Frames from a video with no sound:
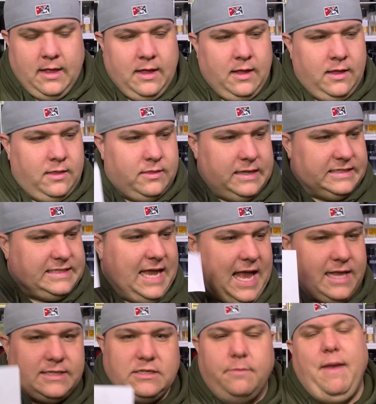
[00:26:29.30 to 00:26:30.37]
This
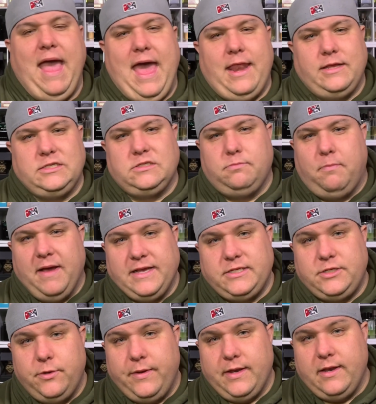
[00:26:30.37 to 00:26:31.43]
has some added spice
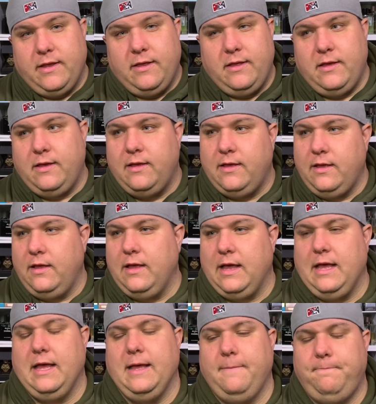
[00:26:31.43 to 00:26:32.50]
to it.
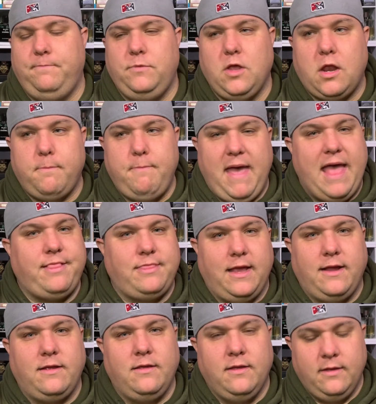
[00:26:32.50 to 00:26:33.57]
Not a bad
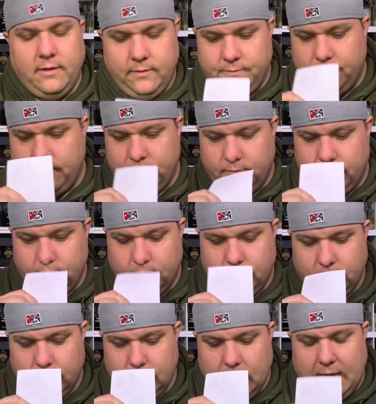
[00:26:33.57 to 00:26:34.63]
thing.
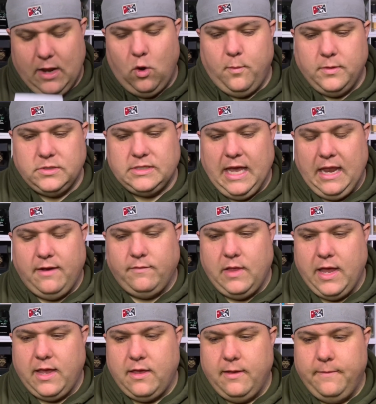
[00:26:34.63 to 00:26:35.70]
It almost kind of
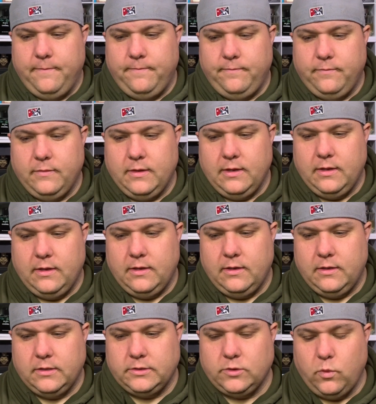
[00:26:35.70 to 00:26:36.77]
like,
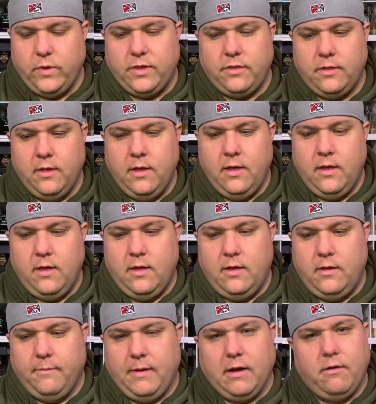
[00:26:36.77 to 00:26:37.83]
so with
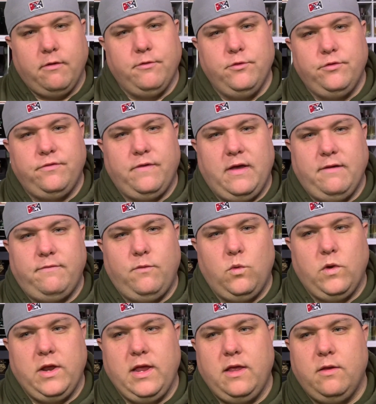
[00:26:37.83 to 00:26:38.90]
Baccarat Rouge
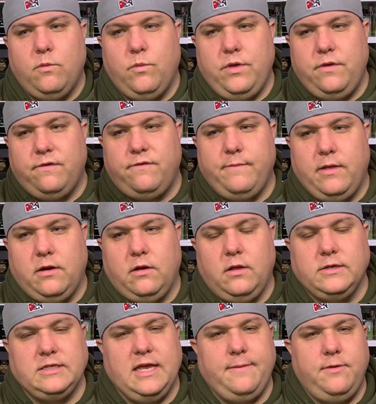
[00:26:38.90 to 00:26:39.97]
540, when you smell it a long
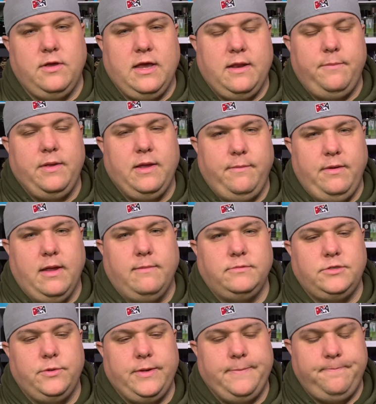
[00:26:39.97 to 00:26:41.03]
time, you kind of become numb to it.